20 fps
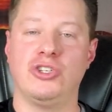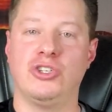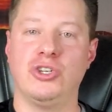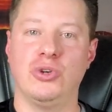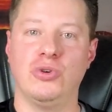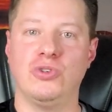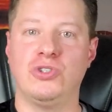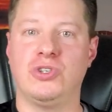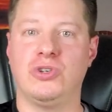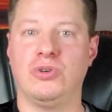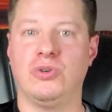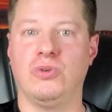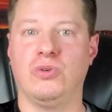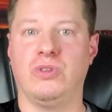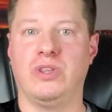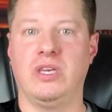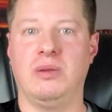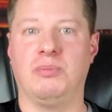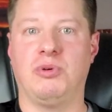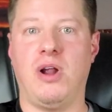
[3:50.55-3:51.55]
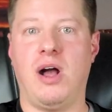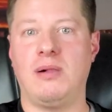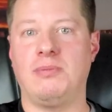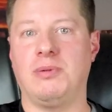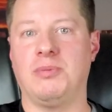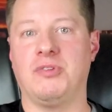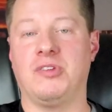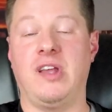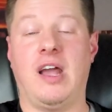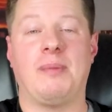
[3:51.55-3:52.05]
due to the
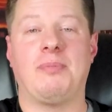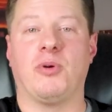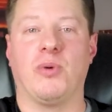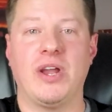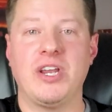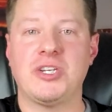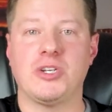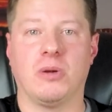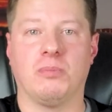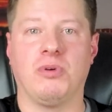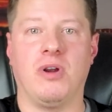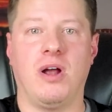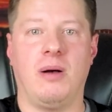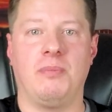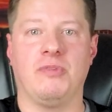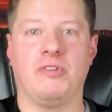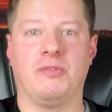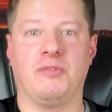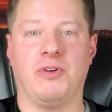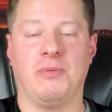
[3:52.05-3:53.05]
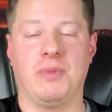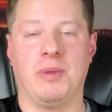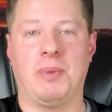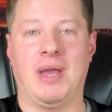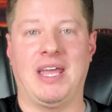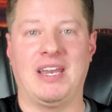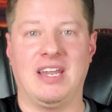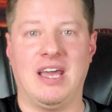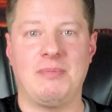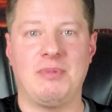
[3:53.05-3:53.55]
problems, the operational problems from the
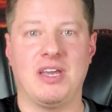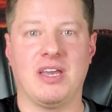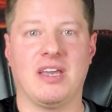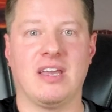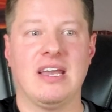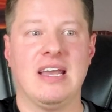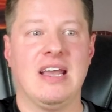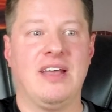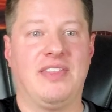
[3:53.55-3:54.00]
pandemic,